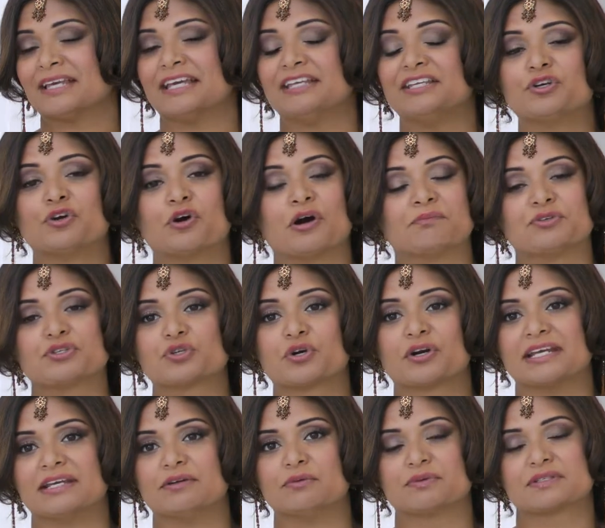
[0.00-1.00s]
And, I'm
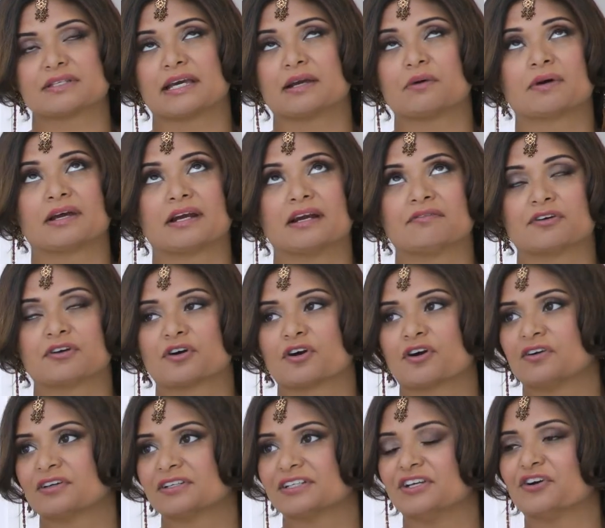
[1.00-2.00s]
sure he was like, whatever,
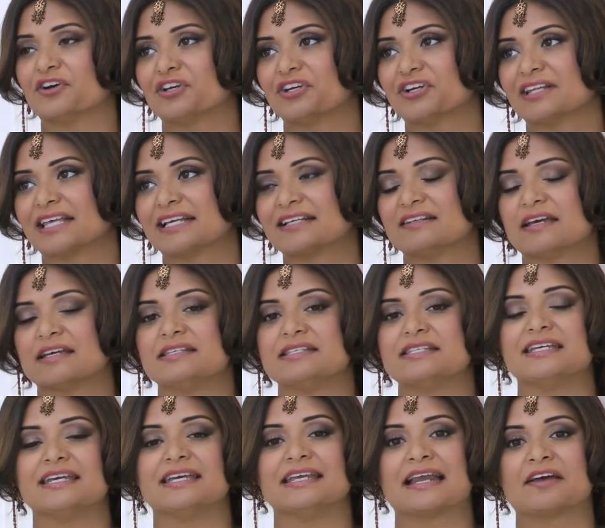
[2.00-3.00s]
girl, you're like
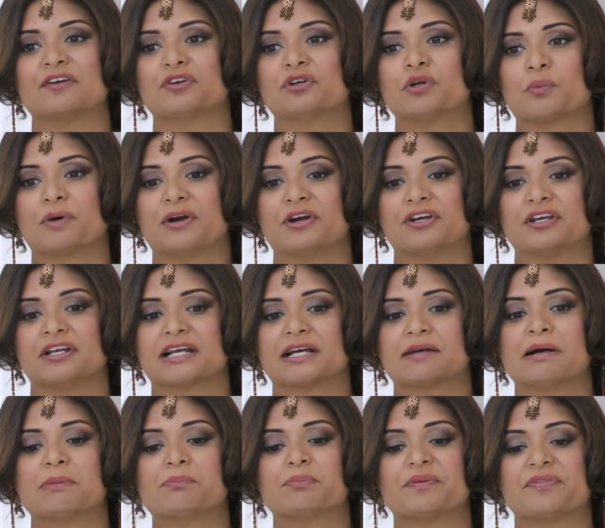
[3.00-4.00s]
19. I don't know where you're going to
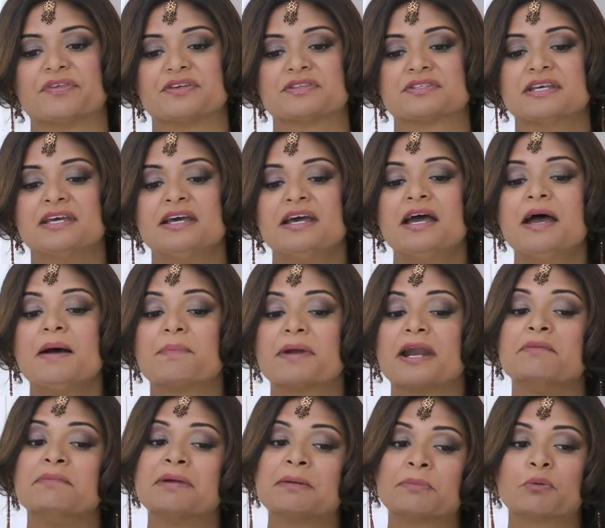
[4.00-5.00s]
come up with this.
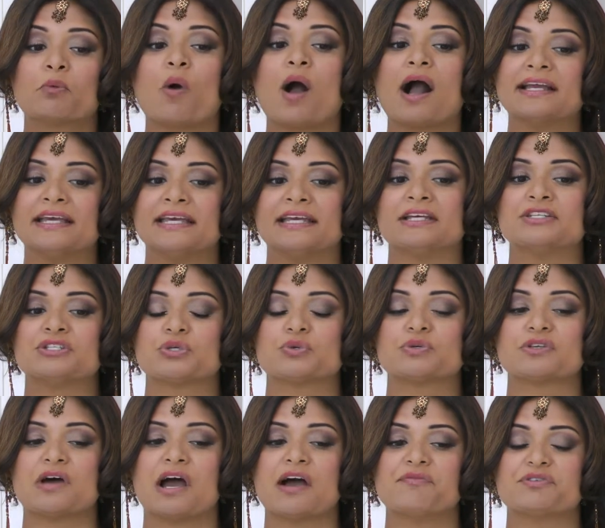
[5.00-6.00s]
But I remember walking into
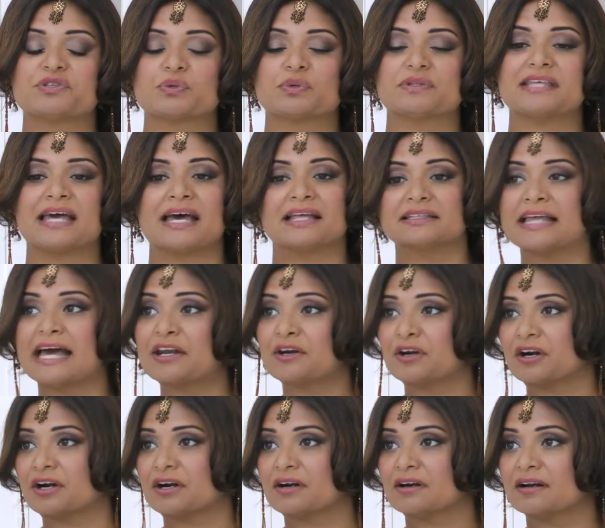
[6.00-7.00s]
his office with that
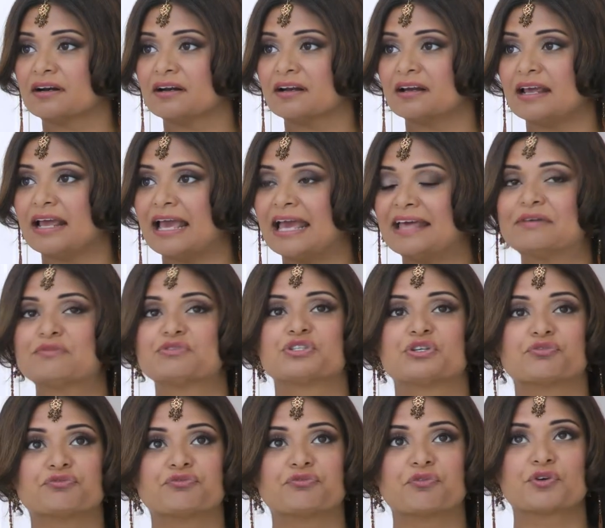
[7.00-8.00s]
letter, and it
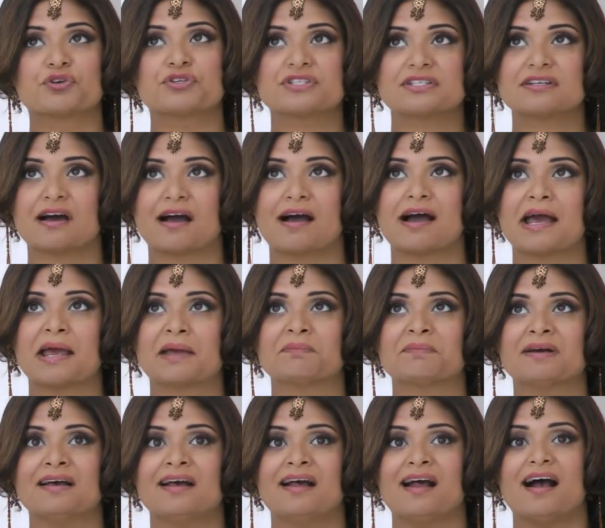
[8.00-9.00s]
was the first
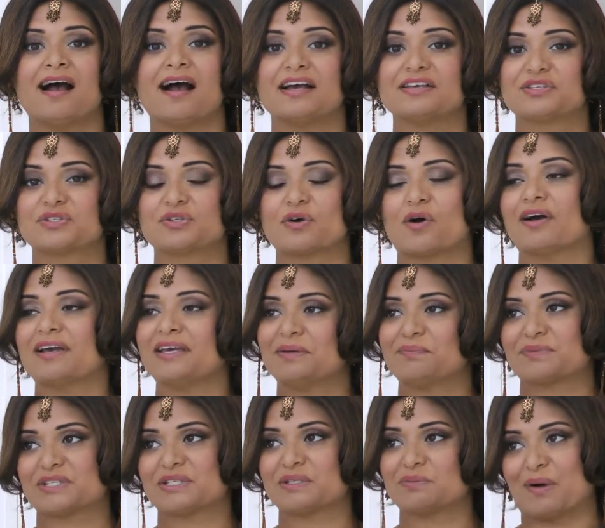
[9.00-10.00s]
time I saw
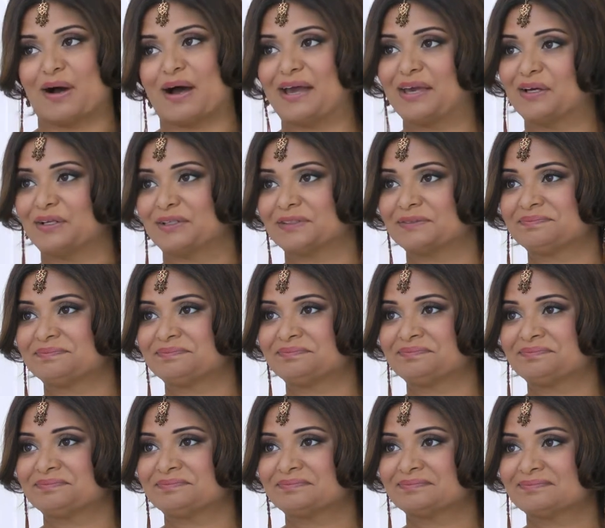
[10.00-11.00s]
him smile.
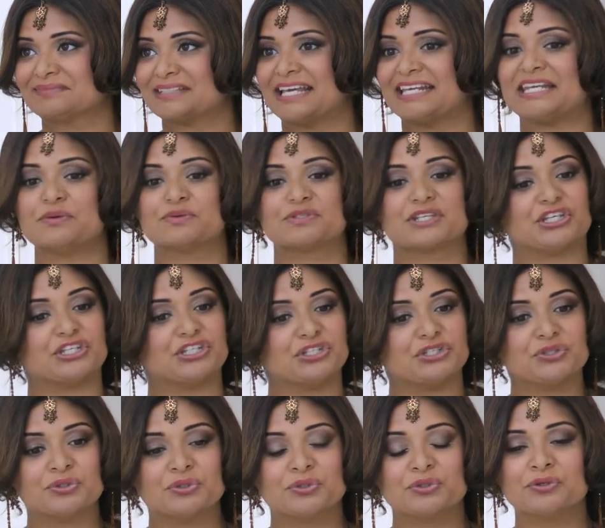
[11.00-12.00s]
And he was like,
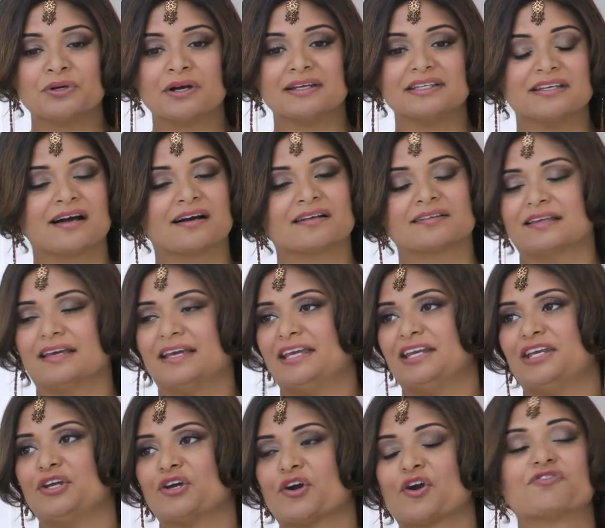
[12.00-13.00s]
you, young
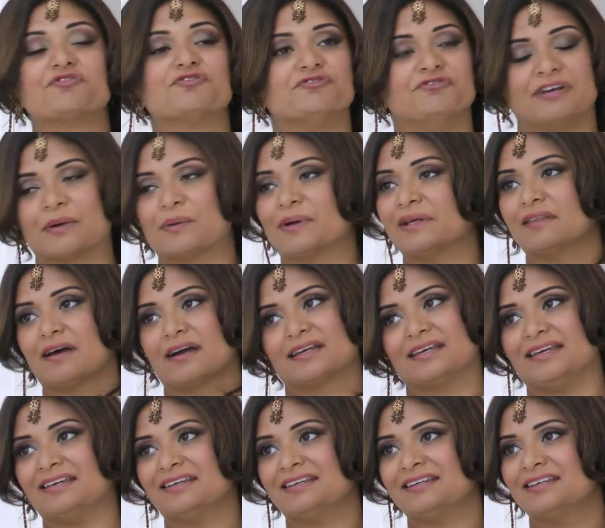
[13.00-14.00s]
lady, are very
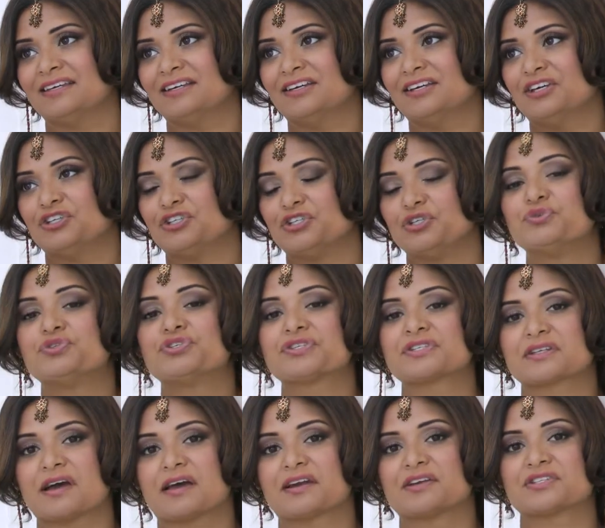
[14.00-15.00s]
lucky. You
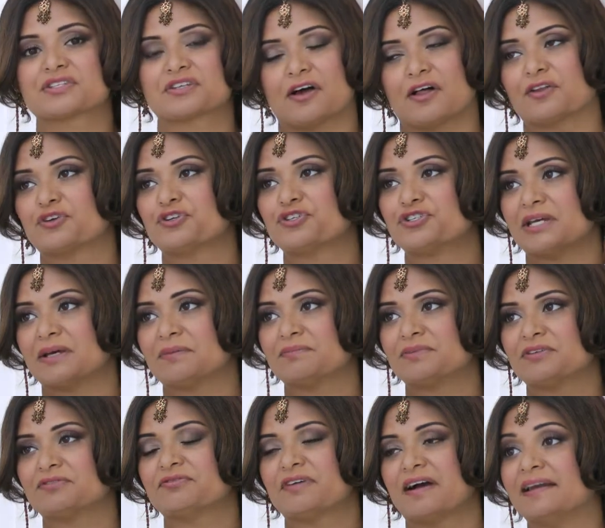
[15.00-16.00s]
just got a
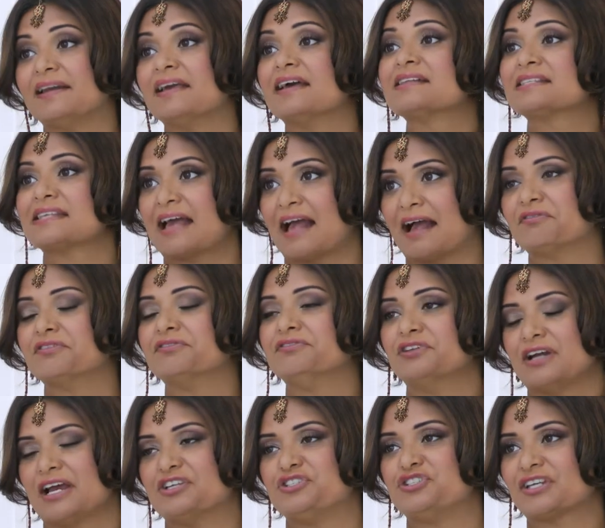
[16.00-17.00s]
scholarship to finance half of
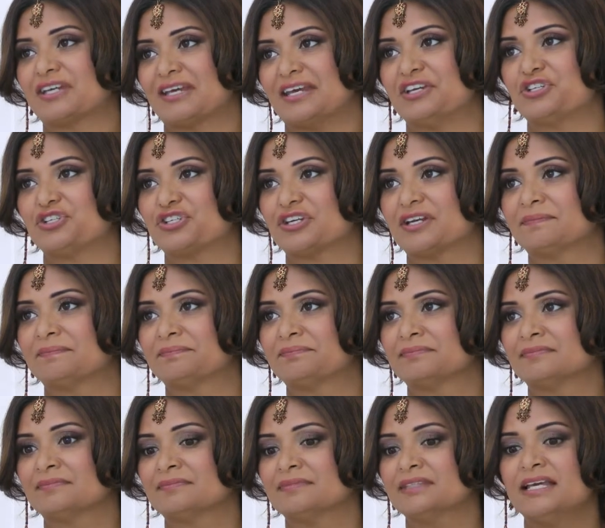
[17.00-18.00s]
your education.
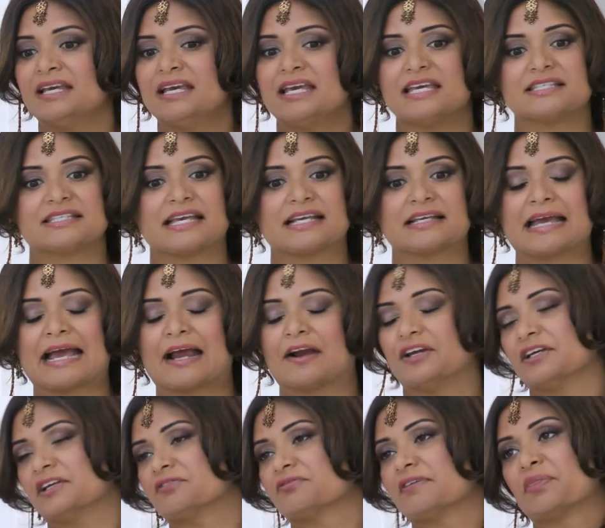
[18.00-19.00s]
Wow. He's like, how
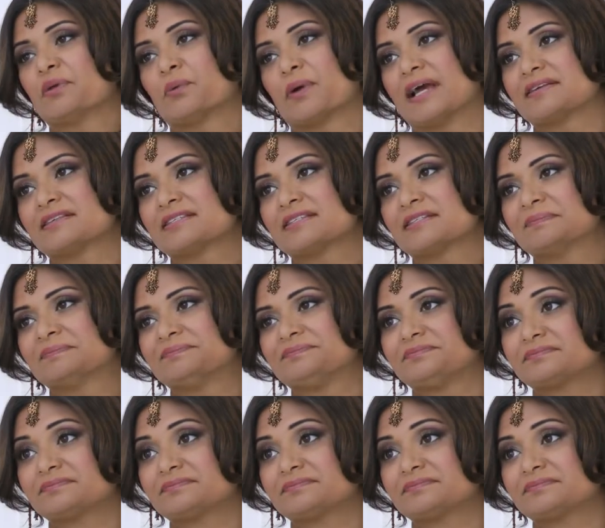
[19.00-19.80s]
are you going to fund the rest?